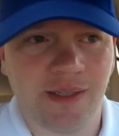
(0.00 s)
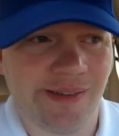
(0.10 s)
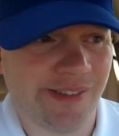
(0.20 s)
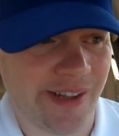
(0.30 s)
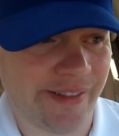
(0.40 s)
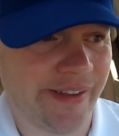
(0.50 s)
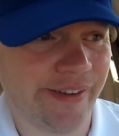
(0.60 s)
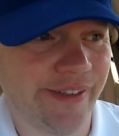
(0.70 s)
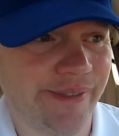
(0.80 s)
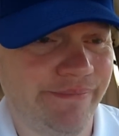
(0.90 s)
It's not that
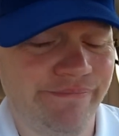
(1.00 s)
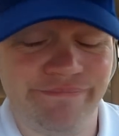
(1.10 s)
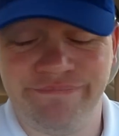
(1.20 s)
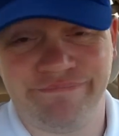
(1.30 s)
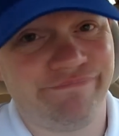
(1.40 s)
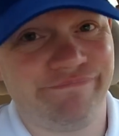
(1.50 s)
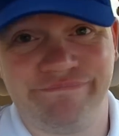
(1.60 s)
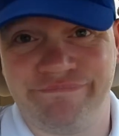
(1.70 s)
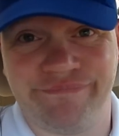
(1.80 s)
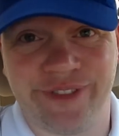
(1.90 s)
good.
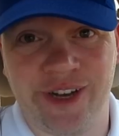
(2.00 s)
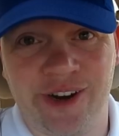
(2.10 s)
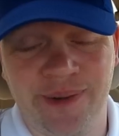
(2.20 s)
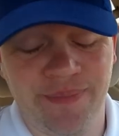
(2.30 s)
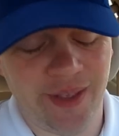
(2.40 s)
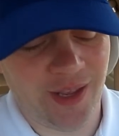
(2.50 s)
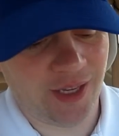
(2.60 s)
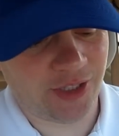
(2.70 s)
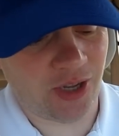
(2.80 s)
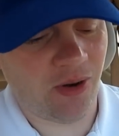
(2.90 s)
Sorry.
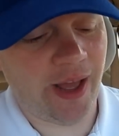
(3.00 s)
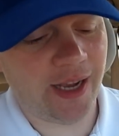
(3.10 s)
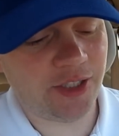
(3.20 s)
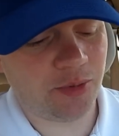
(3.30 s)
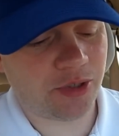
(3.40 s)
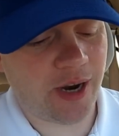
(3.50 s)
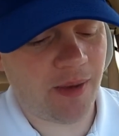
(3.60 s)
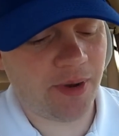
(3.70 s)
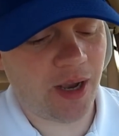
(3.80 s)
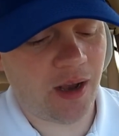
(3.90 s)
So like,
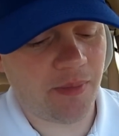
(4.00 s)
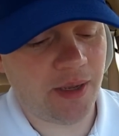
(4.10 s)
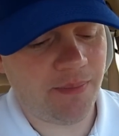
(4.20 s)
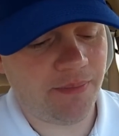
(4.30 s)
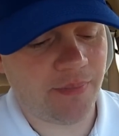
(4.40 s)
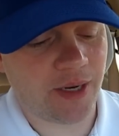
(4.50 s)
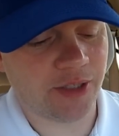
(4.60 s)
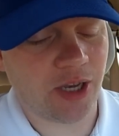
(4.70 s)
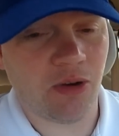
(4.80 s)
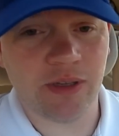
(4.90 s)
subscribe, and comment. And
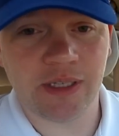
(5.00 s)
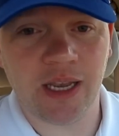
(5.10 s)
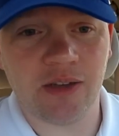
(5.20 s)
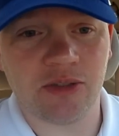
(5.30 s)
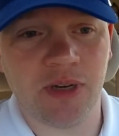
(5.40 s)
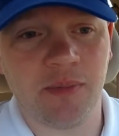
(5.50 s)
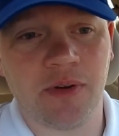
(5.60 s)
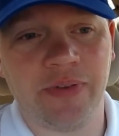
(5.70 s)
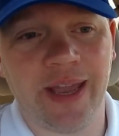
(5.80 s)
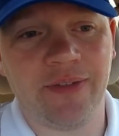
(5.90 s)
as always, guys, remember,
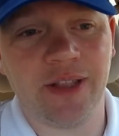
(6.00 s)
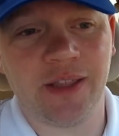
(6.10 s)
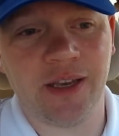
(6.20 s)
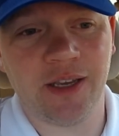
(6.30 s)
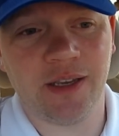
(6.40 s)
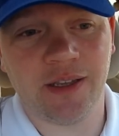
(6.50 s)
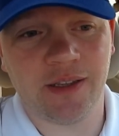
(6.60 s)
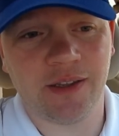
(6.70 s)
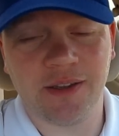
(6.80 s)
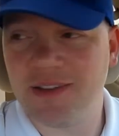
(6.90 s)
if you have anything
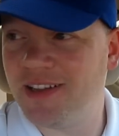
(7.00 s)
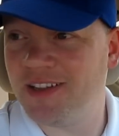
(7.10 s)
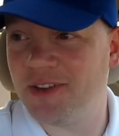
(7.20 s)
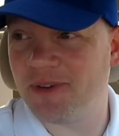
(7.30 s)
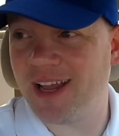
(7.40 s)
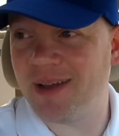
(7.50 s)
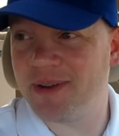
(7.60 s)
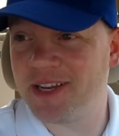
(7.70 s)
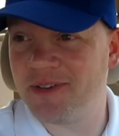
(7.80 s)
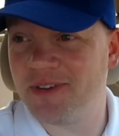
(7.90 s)
you would like
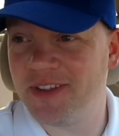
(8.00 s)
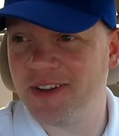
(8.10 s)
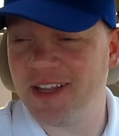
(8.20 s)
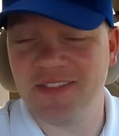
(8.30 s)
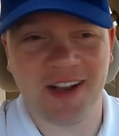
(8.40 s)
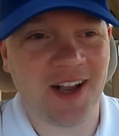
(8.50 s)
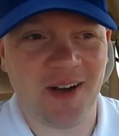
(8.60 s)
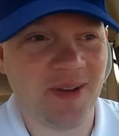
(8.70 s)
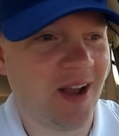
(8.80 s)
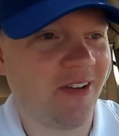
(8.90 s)
me to review, leave that
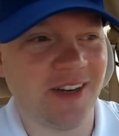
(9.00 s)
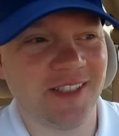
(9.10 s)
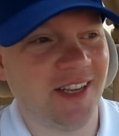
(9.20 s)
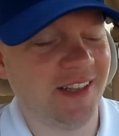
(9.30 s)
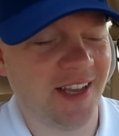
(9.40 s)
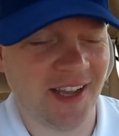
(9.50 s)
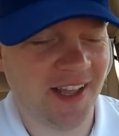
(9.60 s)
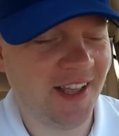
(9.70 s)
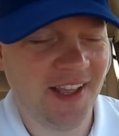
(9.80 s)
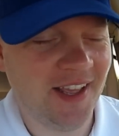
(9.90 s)
comment. I already said that.
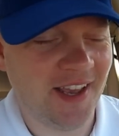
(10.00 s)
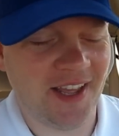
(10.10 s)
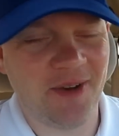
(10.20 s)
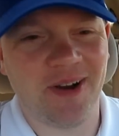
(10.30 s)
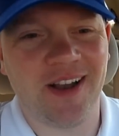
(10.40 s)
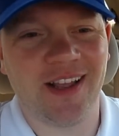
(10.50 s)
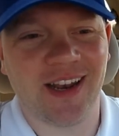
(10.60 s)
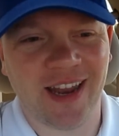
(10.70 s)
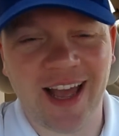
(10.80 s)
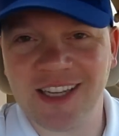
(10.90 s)
Anyway,
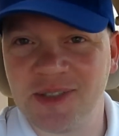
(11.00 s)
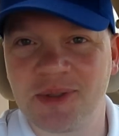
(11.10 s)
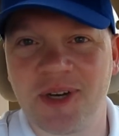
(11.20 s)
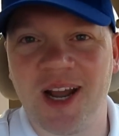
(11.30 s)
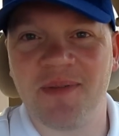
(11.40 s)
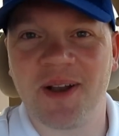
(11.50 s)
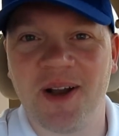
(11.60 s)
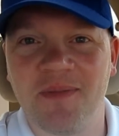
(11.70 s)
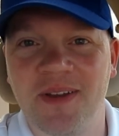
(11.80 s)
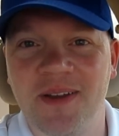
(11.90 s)
like, subscribe, and
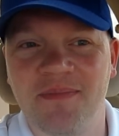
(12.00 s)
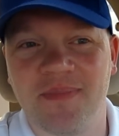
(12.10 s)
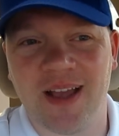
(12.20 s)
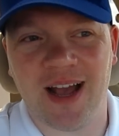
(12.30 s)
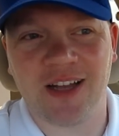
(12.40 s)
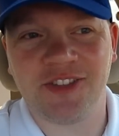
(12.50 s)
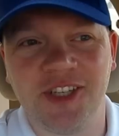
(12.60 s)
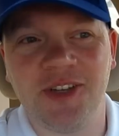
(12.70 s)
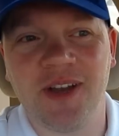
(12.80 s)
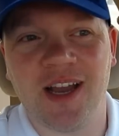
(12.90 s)
comment. I'll
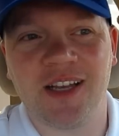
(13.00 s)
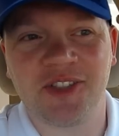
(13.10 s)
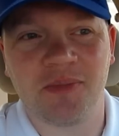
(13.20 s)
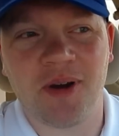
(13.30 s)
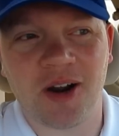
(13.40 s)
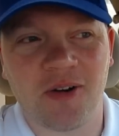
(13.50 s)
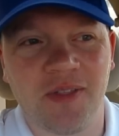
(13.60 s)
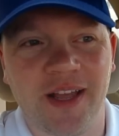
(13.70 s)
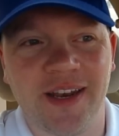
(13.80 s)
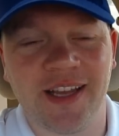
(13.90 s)
you guys tomorrow
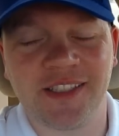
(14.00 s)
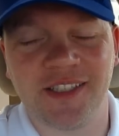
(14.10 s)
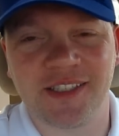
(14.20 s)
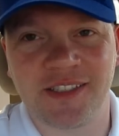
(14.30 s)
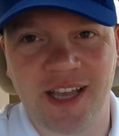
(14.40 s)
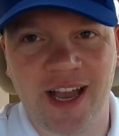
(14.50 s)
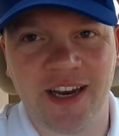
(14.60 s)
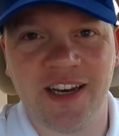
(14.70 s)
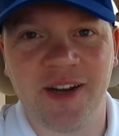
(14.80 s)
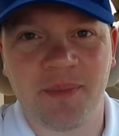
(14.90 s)
on that next
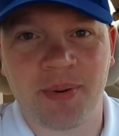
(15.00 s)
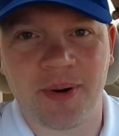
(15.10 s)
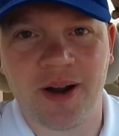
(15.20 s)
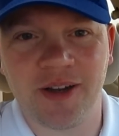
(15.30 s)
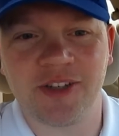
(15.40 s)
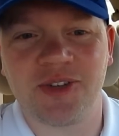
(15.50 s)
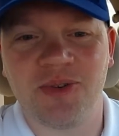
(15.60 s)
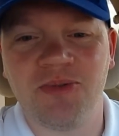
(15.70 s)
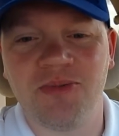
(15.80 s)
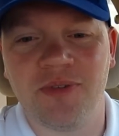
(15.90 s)
exciting product
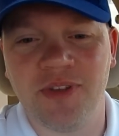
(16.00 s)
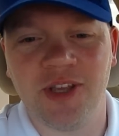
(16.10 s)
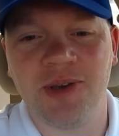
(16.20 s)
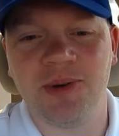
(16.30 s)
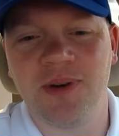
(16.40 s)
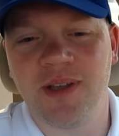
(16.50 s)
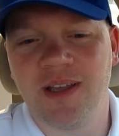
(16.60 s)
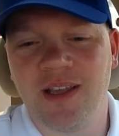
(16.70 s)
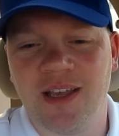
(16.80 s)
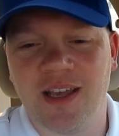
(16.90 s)
review.
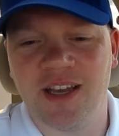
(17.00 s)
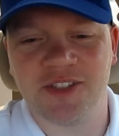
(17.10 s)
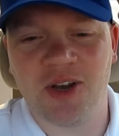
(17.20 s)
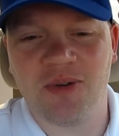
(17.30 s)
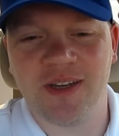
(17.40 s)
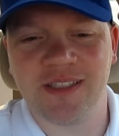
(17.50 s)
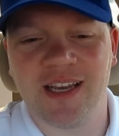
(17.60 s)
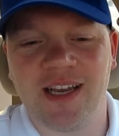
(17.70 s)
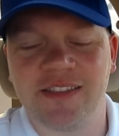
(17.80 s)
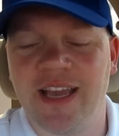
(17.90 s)
As always,
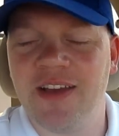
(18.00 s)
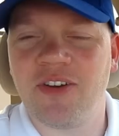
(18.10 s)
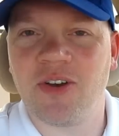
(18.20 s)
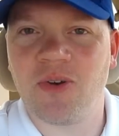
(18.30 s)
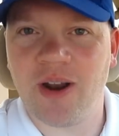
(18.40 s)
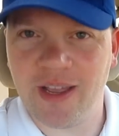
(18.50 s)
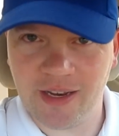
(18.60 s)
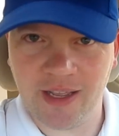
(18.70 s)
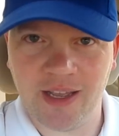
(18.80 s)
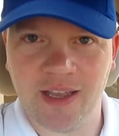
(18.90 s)
guys, have a
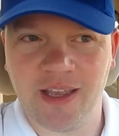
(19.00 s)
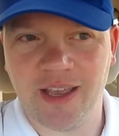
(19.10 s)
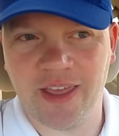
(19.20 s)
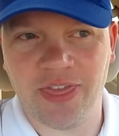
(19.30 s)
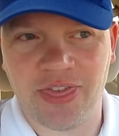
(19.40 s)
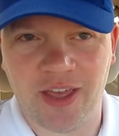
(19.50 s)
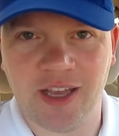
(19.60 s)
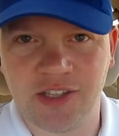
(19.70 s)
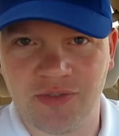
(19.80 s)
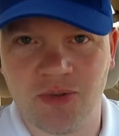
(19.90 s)
great day, and
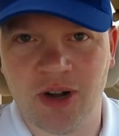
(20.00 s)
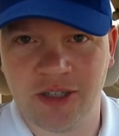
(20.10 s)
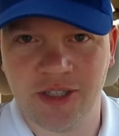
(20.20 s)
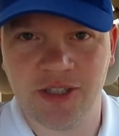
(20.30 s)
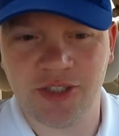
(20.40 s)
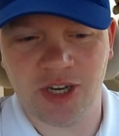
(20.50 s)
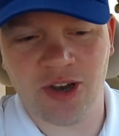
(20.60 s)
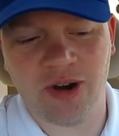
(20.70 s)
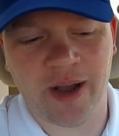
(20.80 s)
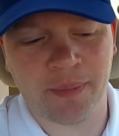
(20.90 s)
thanks for watching the
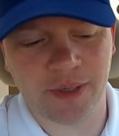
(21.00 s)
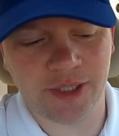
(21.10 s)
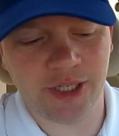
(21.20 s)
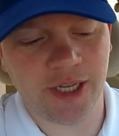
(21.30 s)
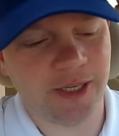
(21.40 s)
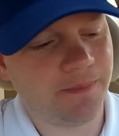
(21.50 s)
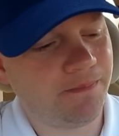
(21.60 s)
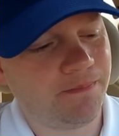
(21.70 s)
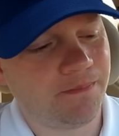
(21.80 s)
show. I appreciate it.